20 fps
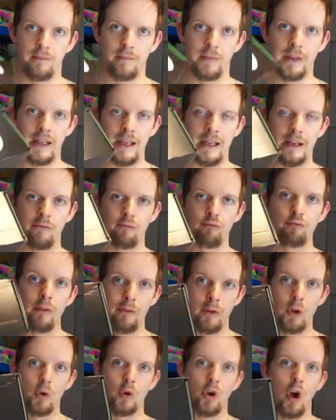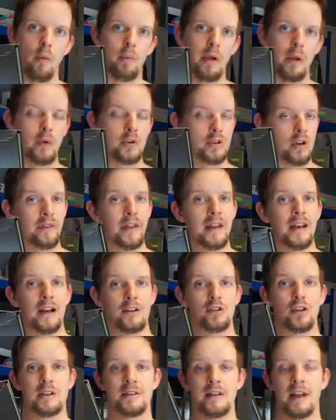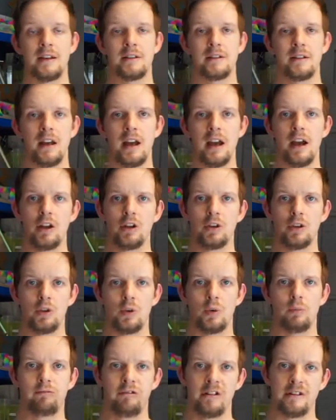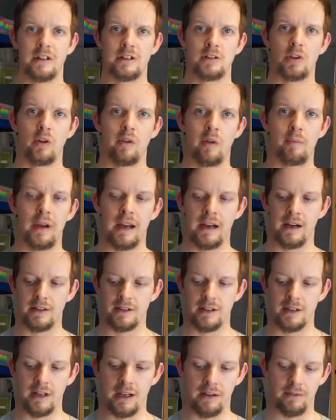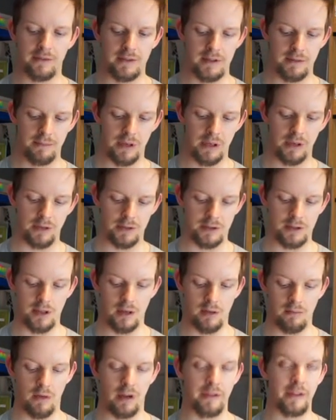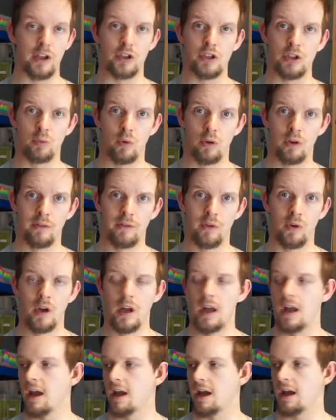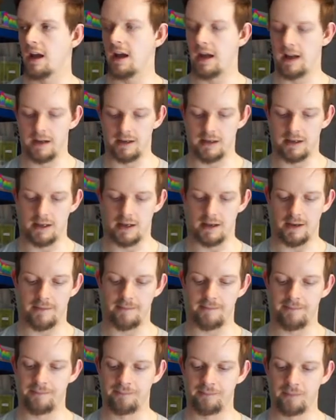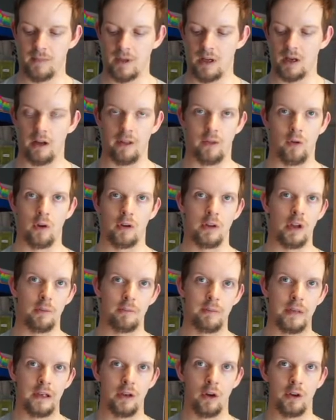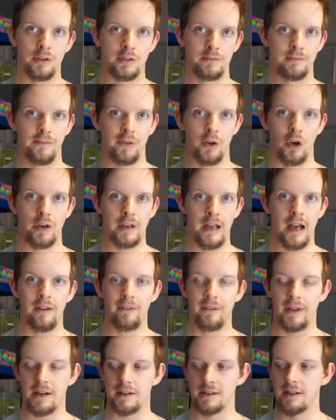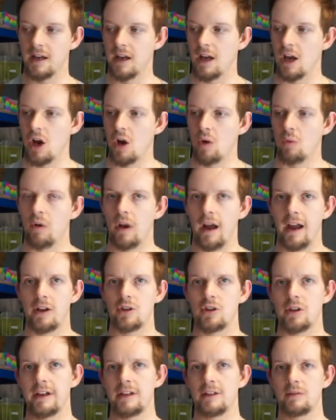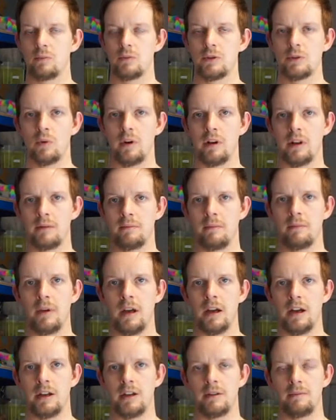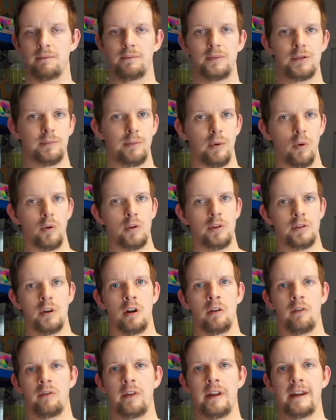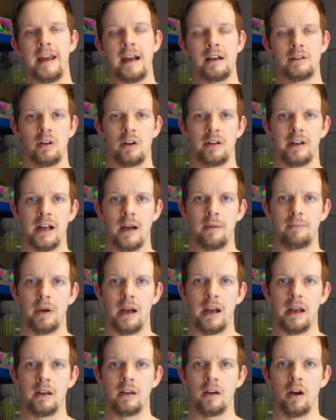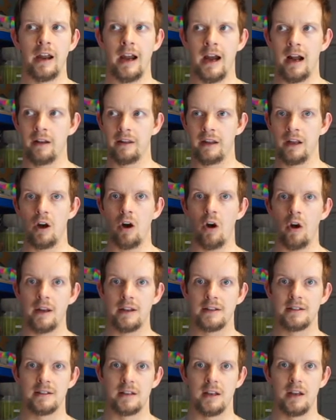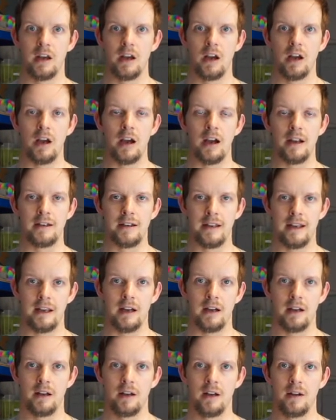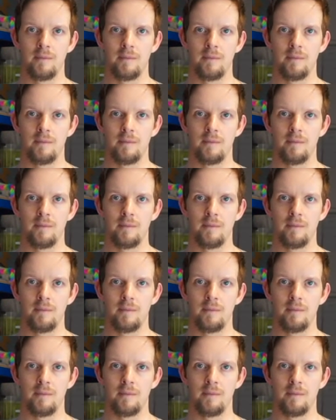the review copy, which I then actually sent to Princess Sophie Pink as a gift because I think she's wonderful. And I thought, you know, it'd be nice for her to have that. Well, I actually was one of the supporters of the Kickstarter campaign. I had the highest tier